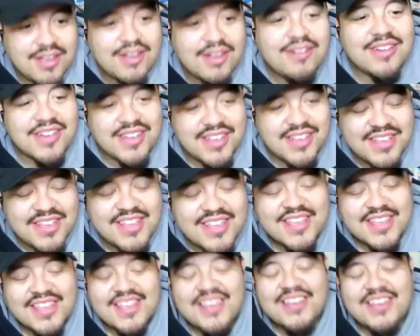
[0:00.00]
Okay,
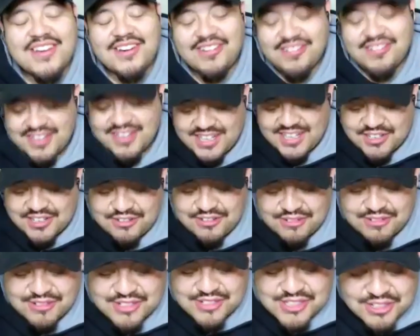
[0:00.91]
okay,
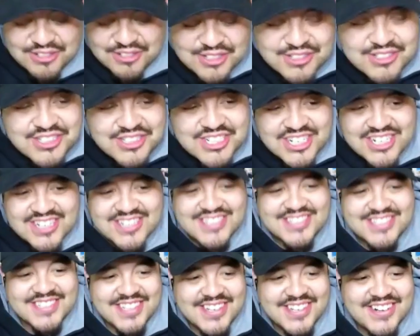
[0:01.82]
cool. So New
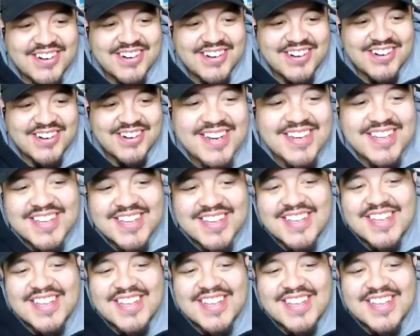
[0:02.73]
Jersey, all right.